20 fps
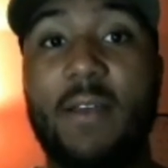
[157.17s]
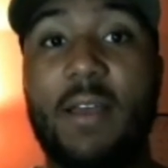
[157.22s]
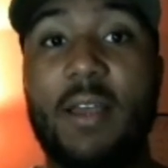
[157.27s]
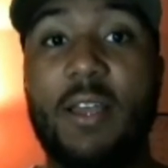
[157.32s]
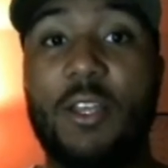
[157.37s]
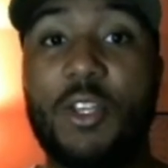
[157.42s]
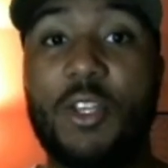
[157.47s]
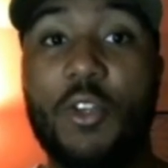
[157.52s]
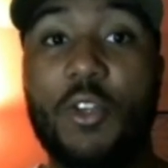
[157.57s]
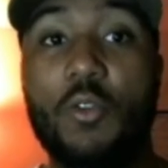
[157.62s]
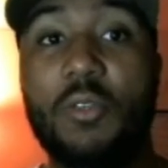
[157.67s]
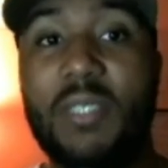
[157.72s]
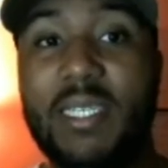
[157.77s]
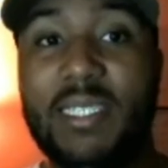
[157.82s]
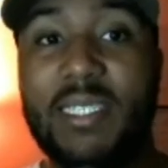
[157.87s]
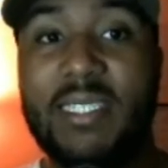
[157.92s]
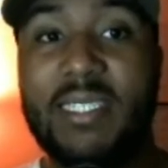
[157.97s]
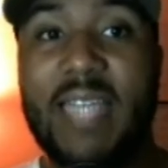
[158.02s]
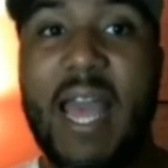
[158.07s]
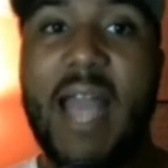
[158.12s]
use
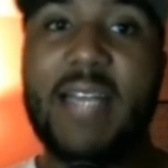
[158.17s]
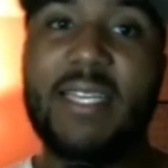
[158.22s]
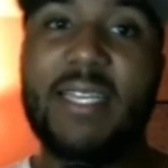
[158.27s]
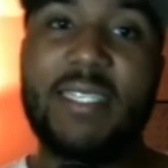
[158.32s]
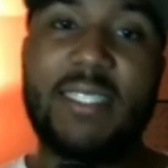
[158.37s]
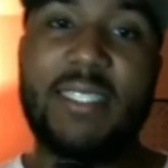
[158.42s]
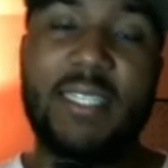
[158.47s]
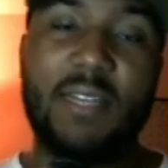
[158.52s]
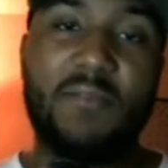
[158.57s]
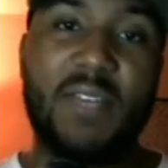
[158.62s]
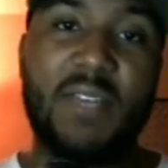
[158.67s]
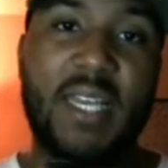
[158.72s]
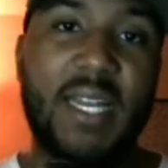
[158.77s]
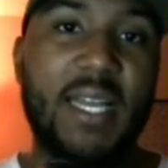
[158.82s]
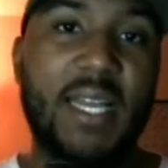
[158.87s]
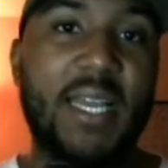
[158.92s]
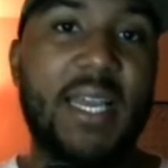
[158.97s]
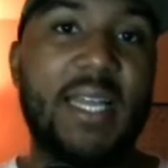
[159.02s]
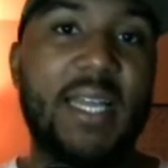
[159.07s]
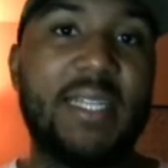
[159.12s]
his tactics of
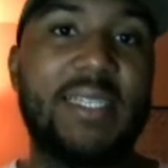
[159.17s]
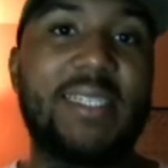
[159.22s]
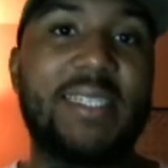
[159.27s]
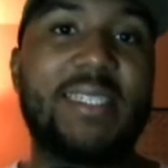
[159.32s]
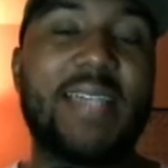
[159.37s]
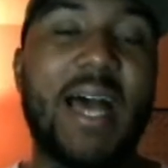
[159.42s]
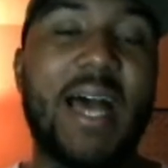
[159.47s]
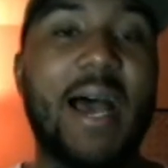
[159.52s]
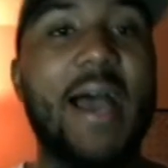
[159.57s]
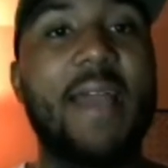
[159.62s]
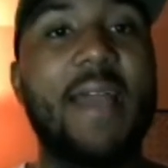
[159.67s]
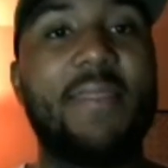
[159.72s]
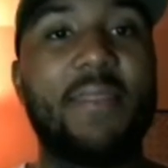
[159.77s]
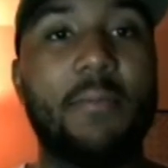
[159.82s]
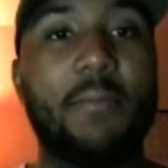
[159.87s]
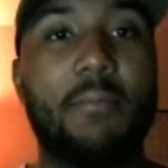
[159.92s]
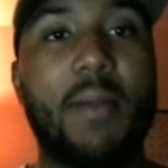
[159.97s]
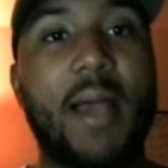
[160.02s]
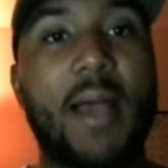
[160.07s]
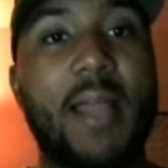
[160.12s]
getting inside the
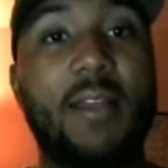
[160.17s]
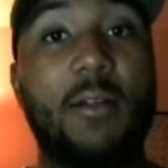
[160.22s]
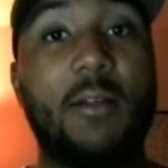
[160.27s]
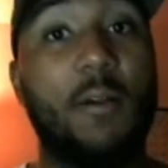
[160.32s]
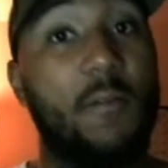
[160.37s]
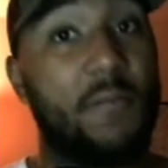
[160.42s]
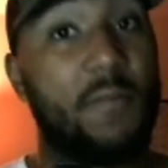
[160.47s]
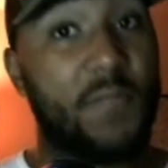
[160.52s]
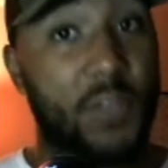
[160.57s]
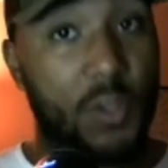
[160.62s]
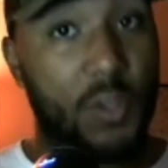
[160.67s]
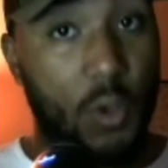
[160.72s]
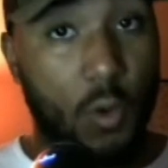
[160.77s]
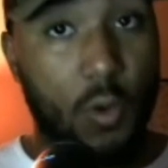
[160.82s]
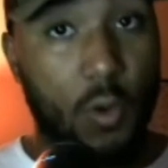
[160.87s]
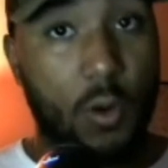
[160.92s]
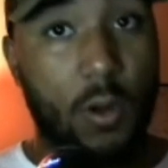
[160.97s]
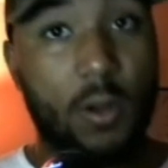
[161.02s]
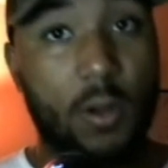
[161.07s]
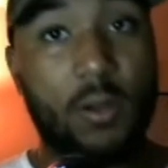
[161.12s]
mind of
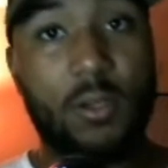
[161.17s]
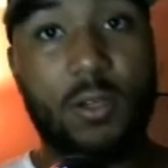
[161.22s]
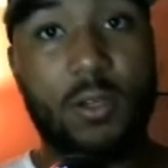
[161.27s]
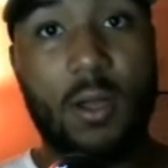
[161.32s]
your